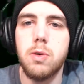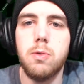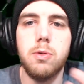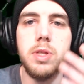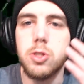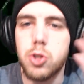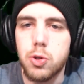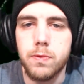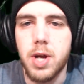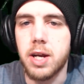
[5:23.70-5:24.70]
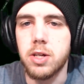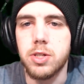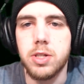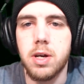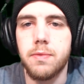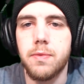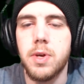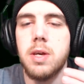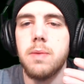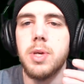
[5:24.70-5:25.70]
on the Truth Tracker stuff,
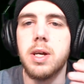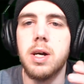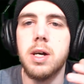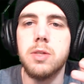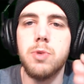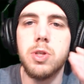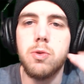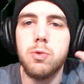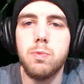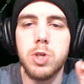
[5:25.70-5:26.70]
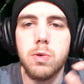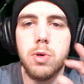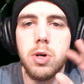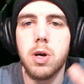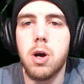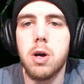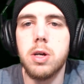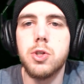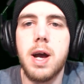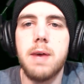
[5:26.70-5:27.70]
because when you hook a
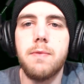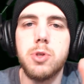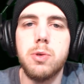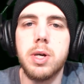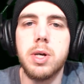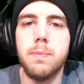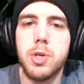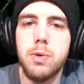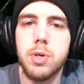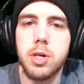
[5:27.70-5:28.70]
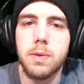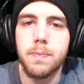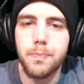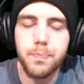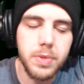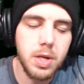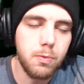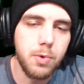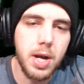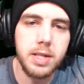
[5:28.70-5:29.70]
hard drive up to a computer,
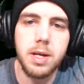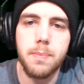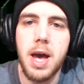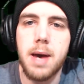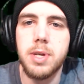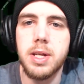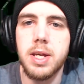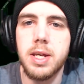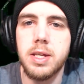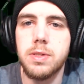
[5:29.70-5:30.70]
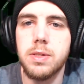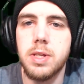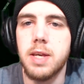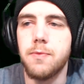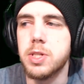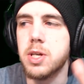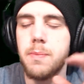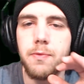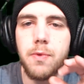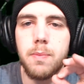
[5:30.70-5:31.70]
what ends up happening is, if it's
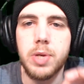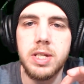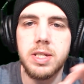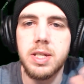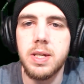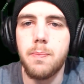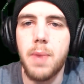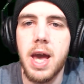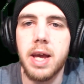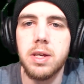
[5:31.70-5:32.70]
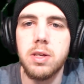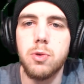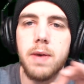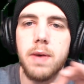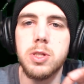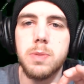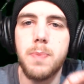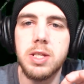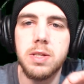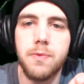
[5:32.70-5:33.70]
coming from PC to Mac, you have to
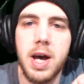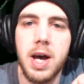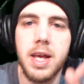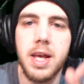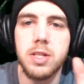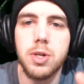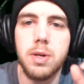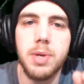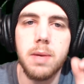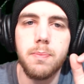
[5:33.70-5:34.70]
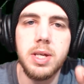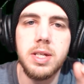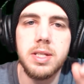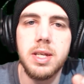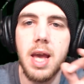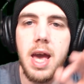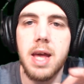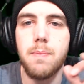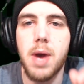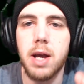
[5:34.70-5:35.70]
specify that it's going to be a PC
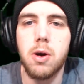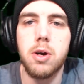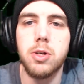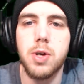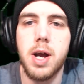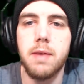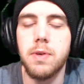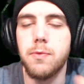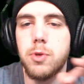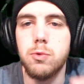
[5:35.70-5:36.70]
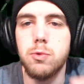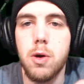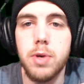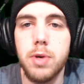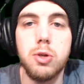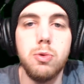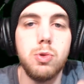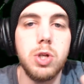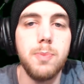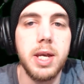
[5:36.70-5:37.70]
and Mac hard drive. If you don't and you
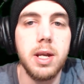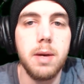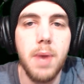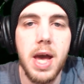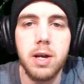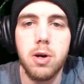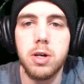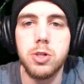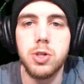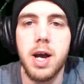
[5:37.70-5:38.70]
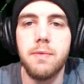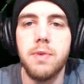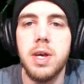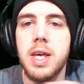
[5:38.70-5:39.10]
just make it a Mac hard drive,